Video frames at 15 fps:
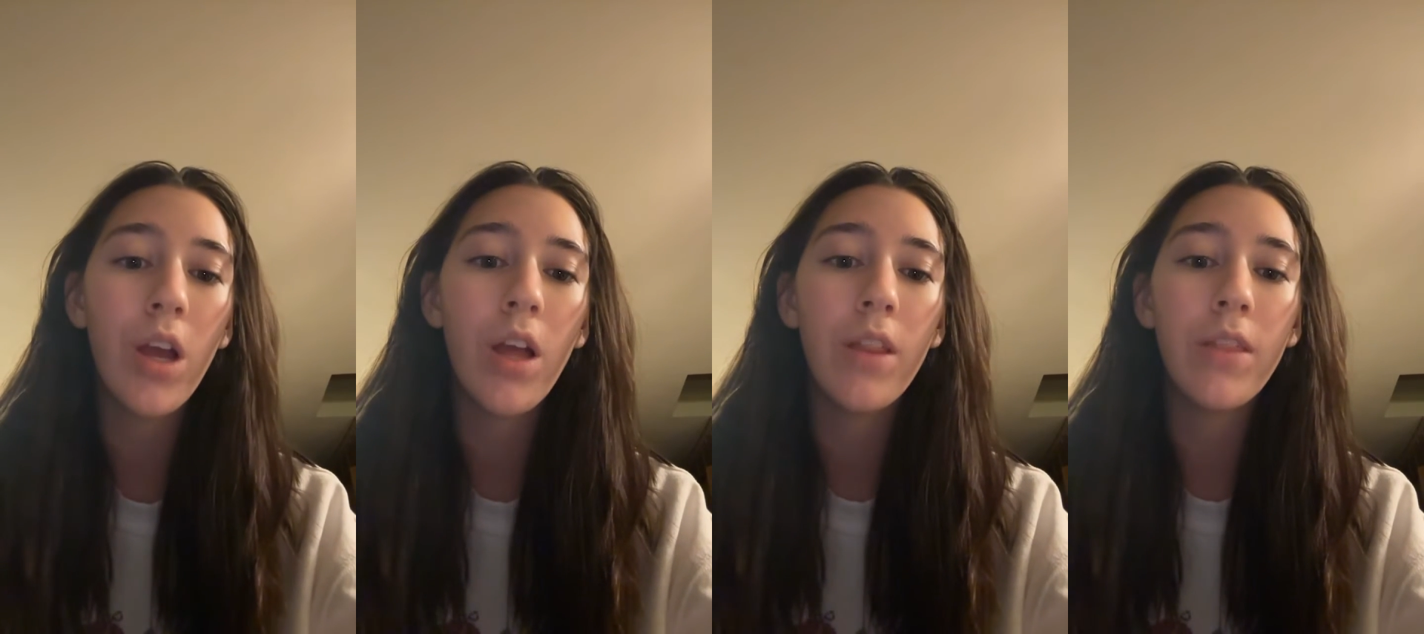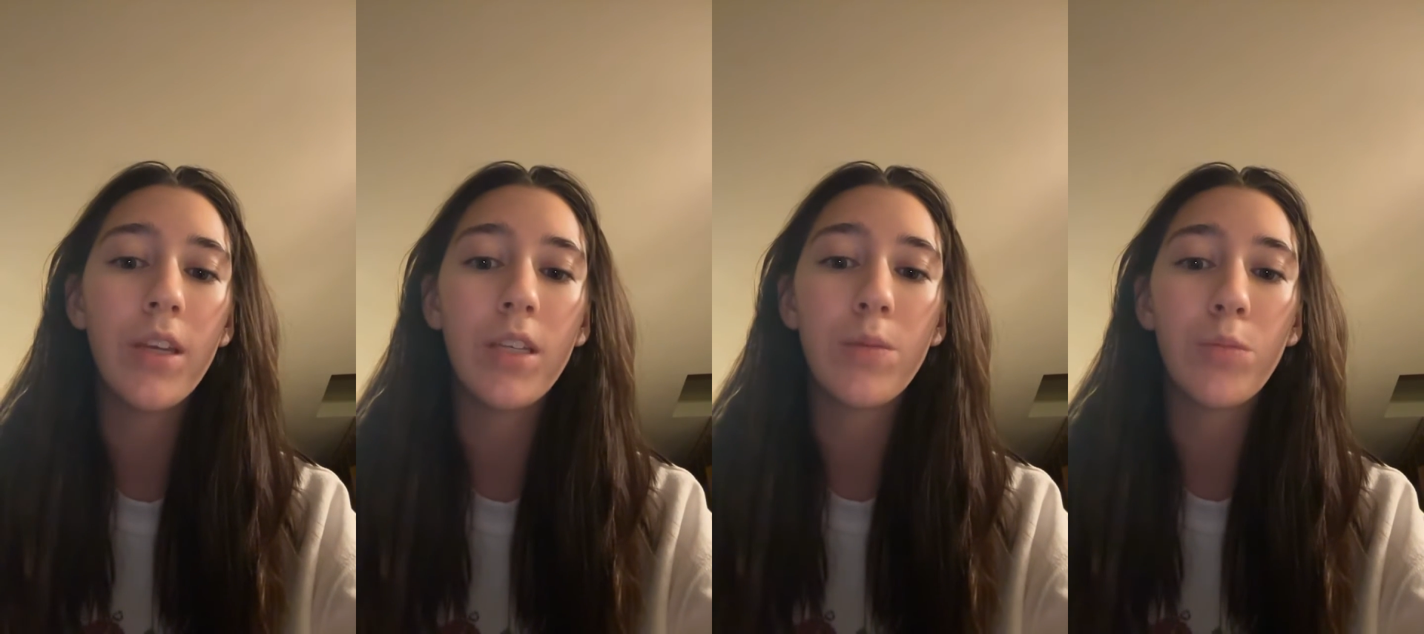
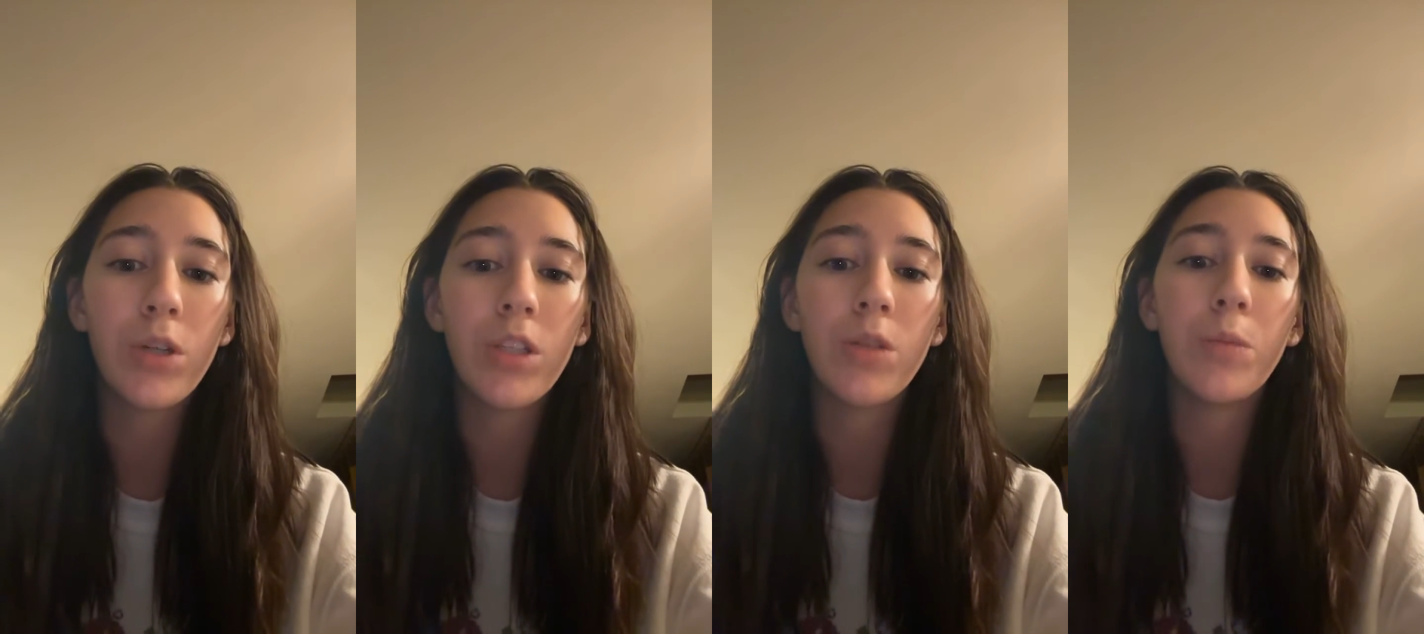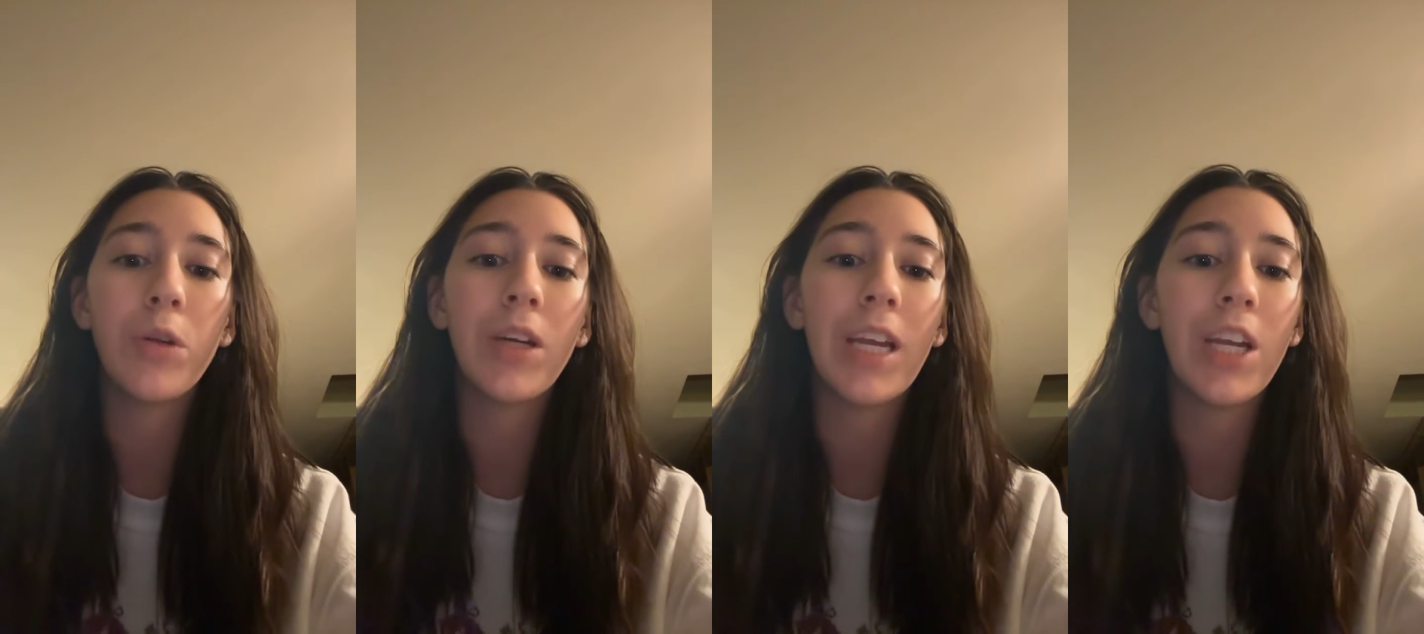This
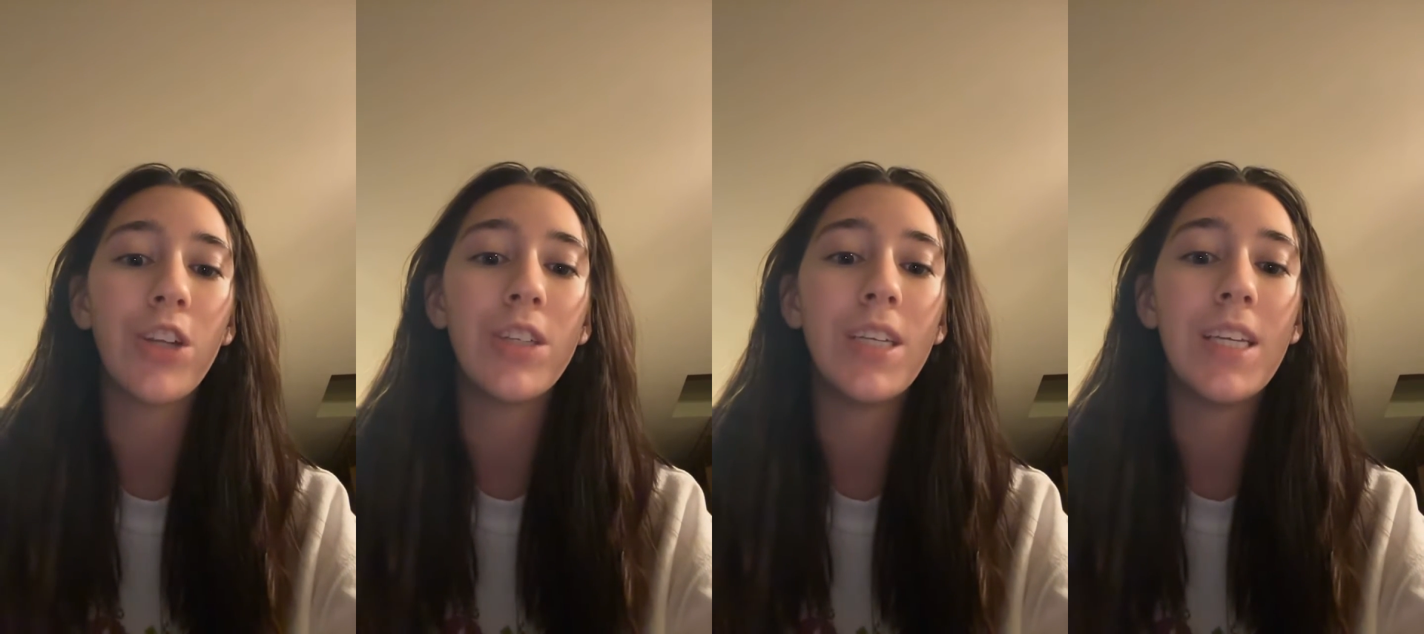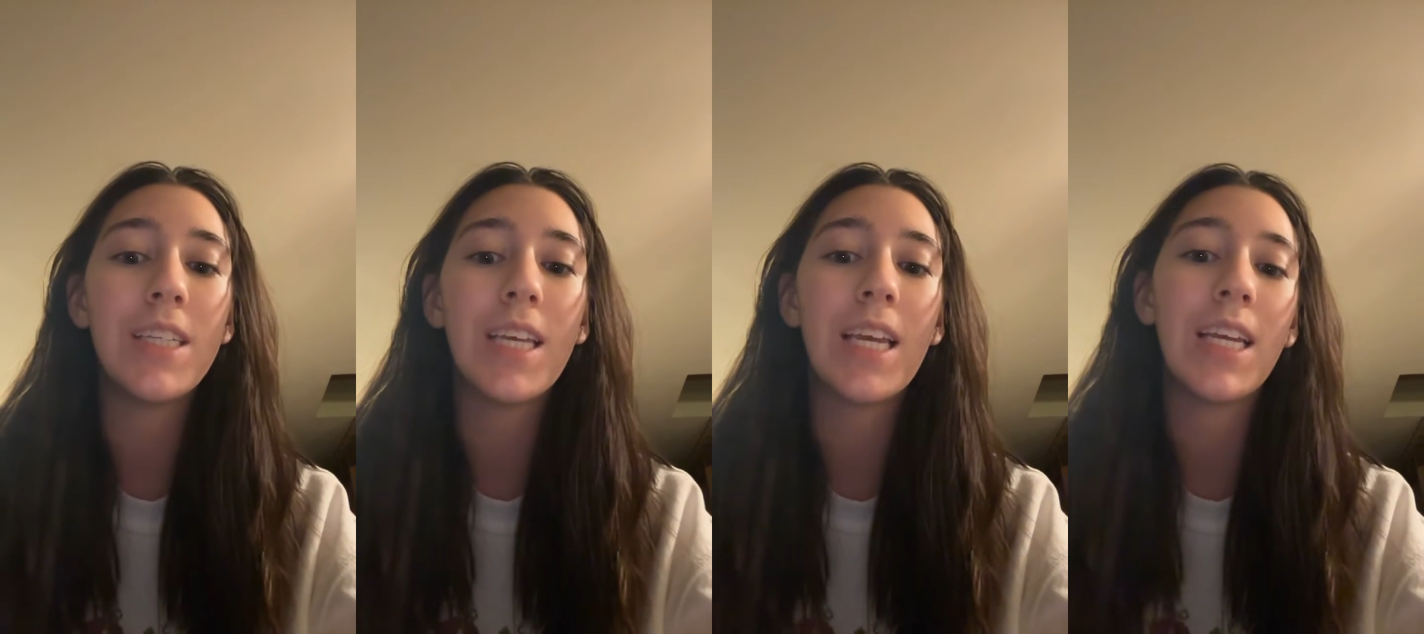principle
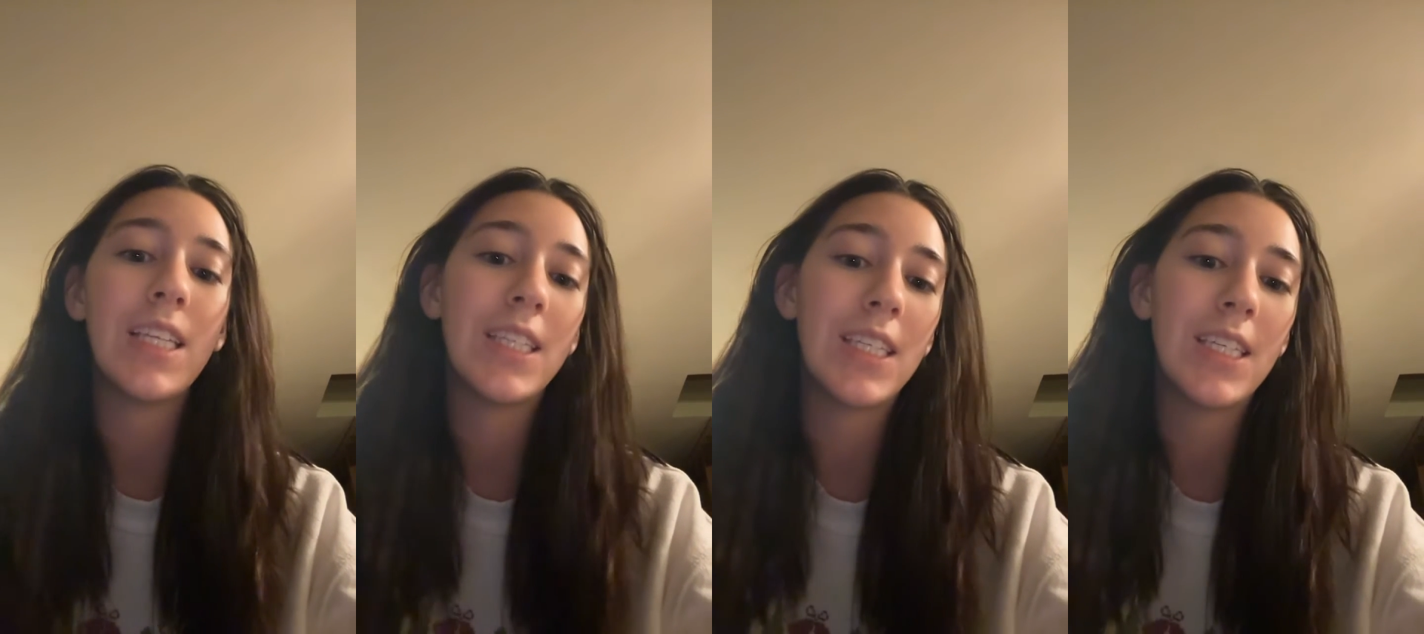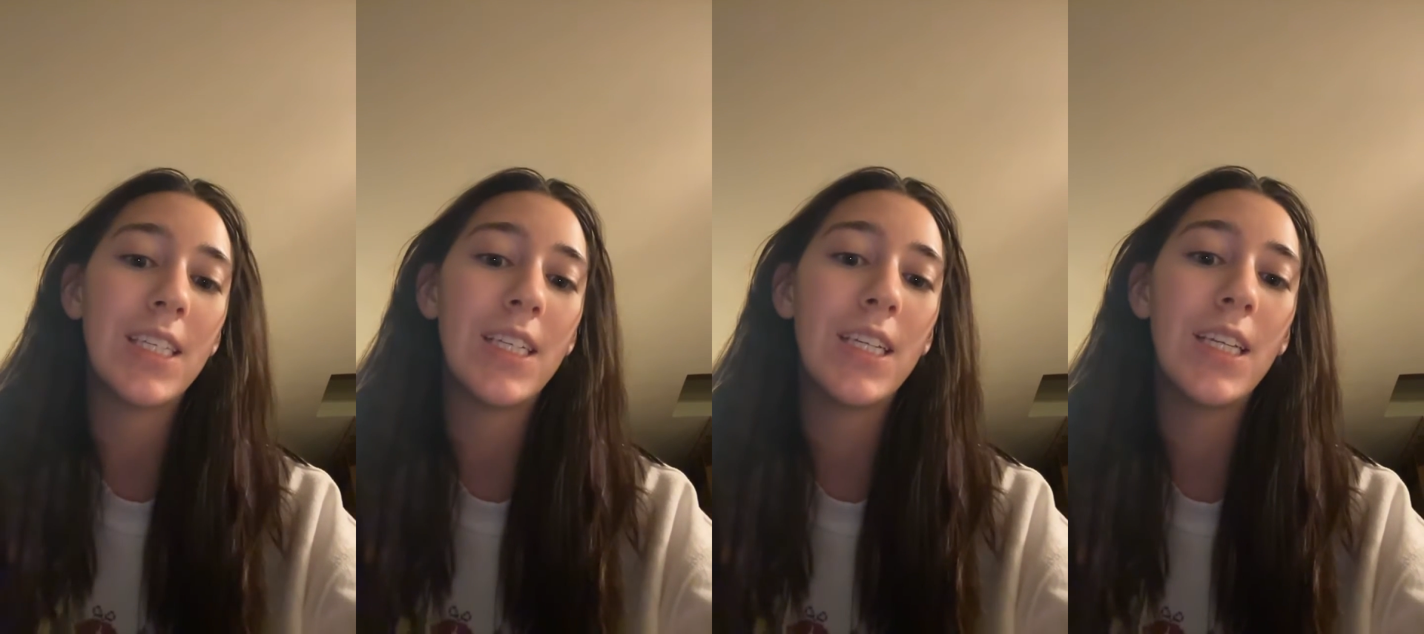guarantees a
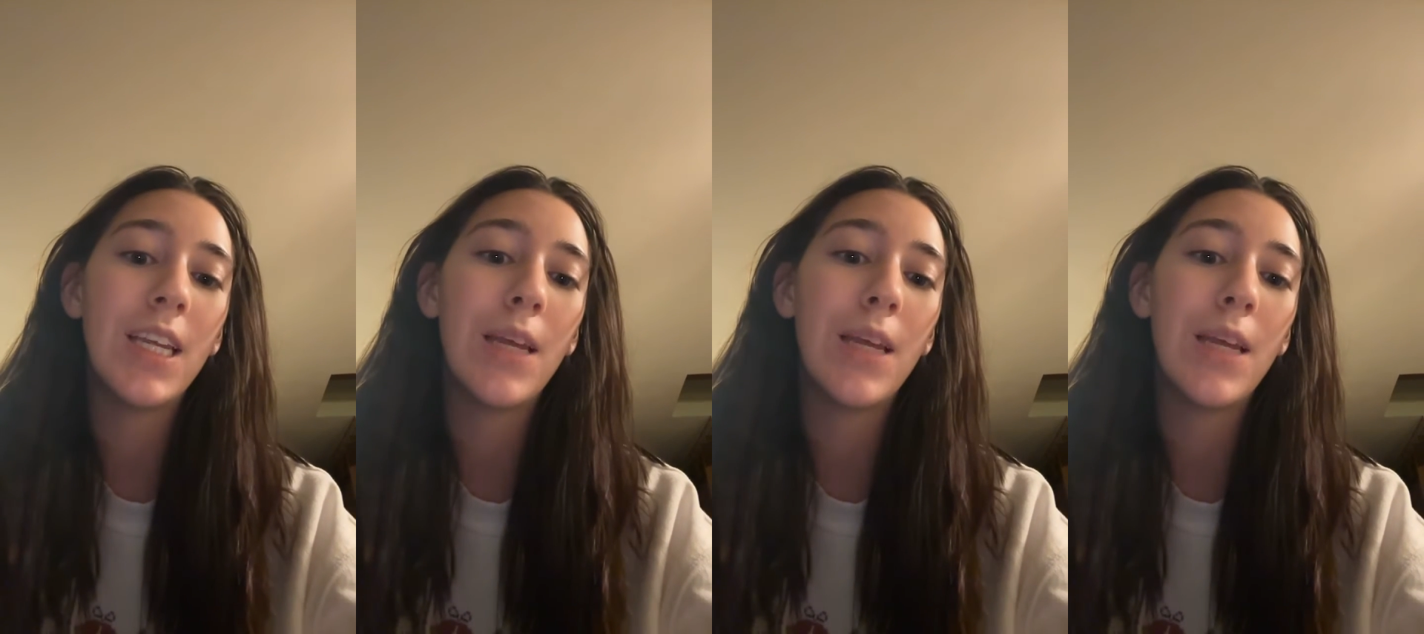consistent